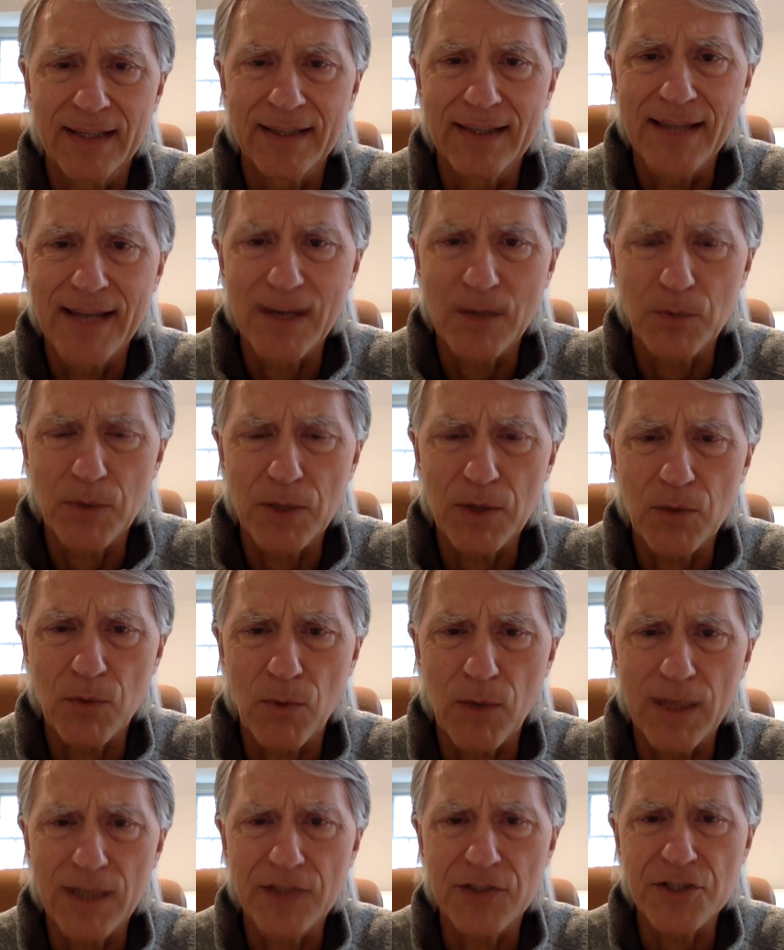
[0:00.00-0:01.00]

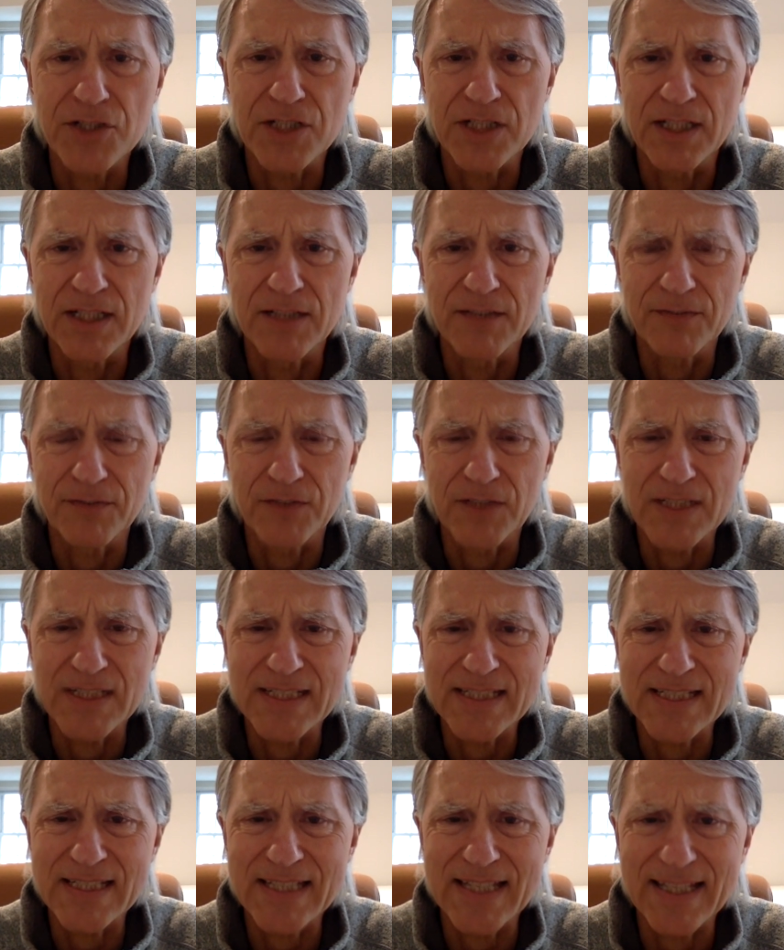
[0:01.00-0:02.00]
requires a different
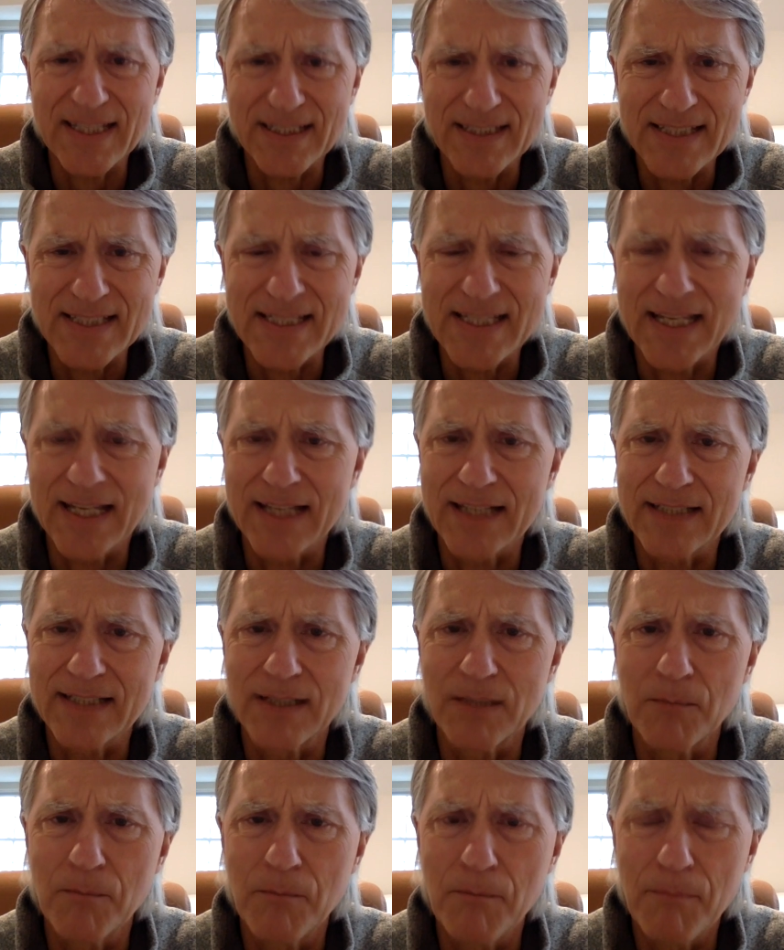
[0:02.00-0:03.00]
skill set
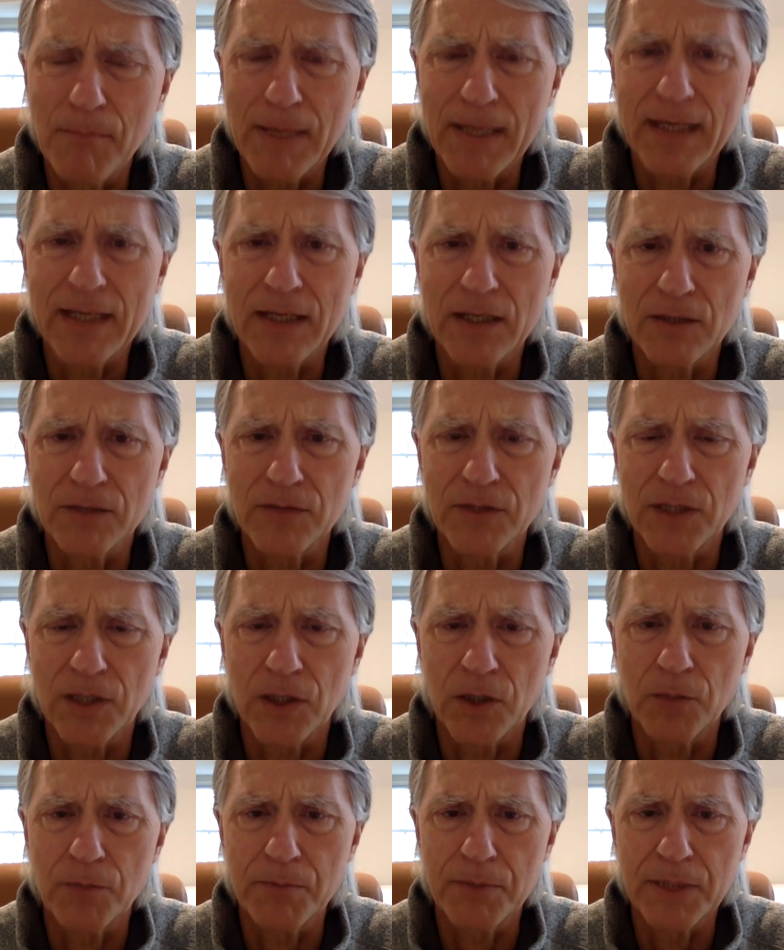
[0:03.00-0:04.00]
than many of the
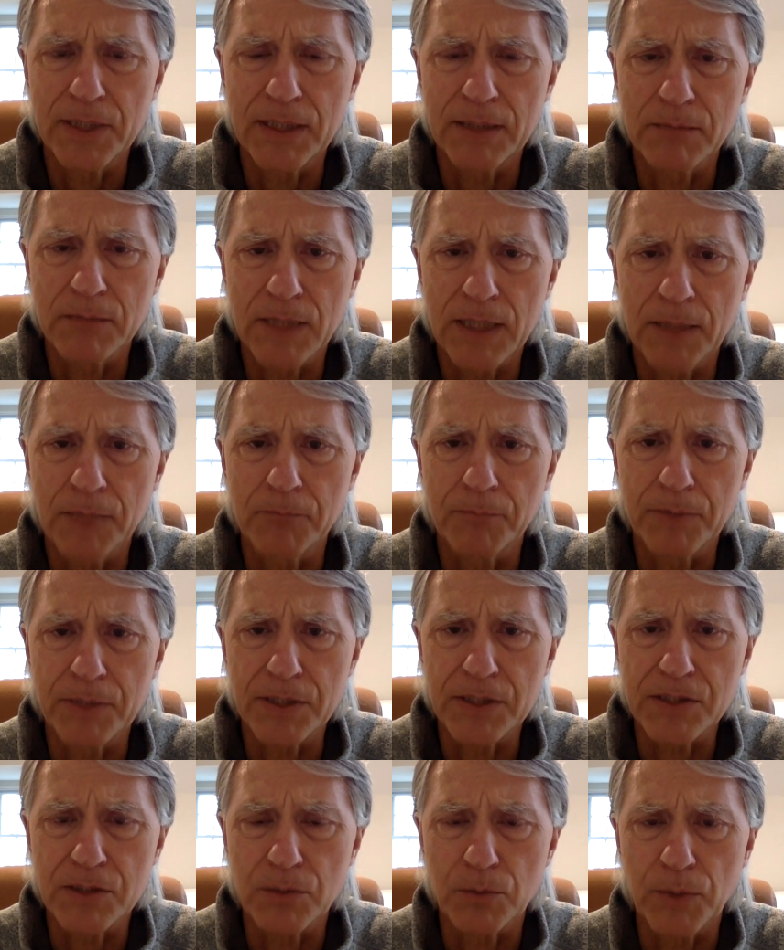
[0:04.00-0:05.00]
RPM
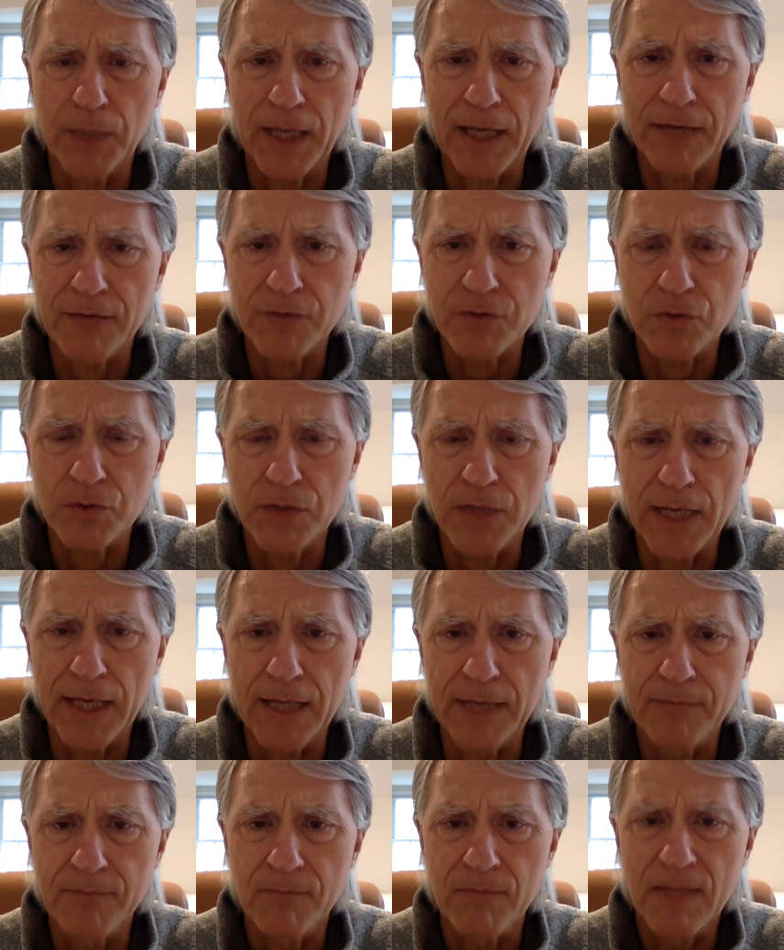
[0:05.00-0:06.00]
companies that we have
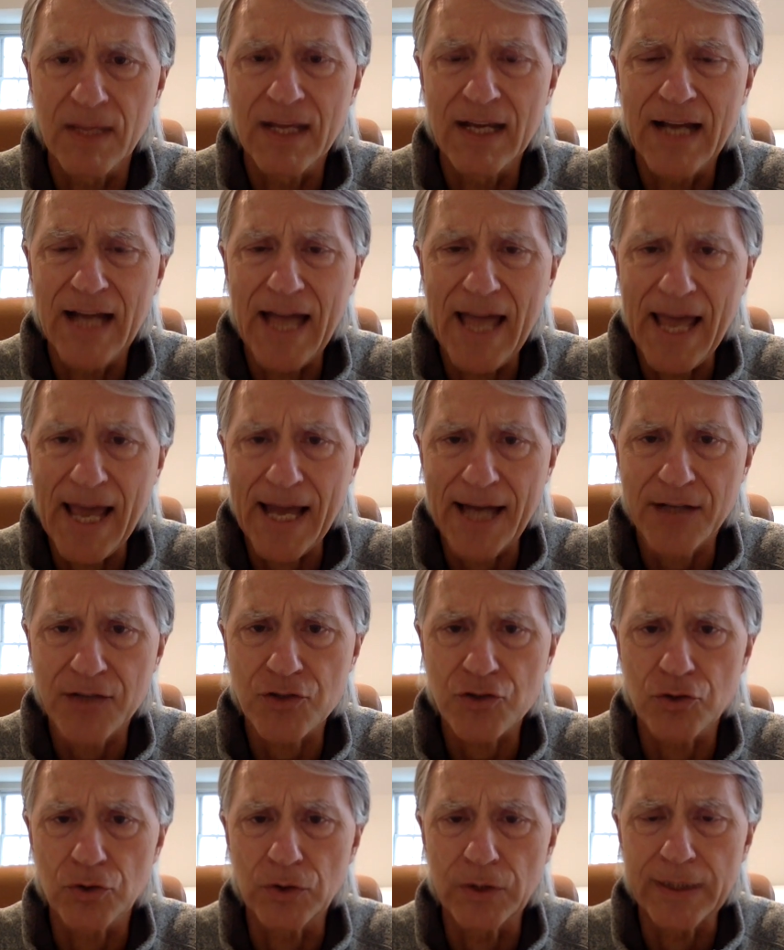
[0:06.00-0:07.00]
today
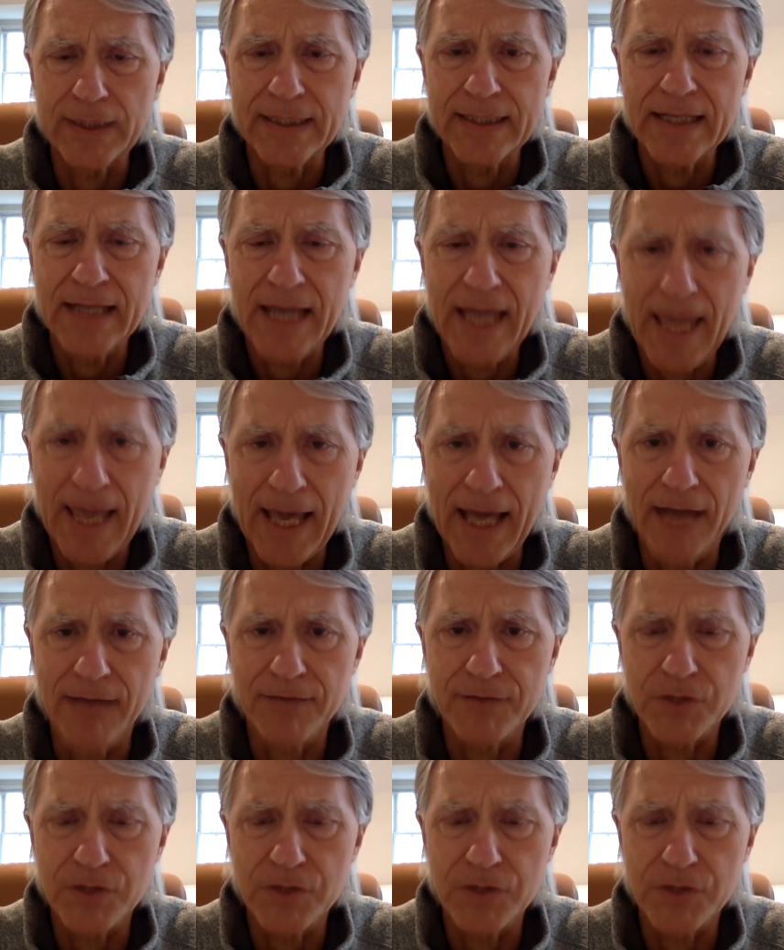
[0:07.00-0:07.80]
actually have.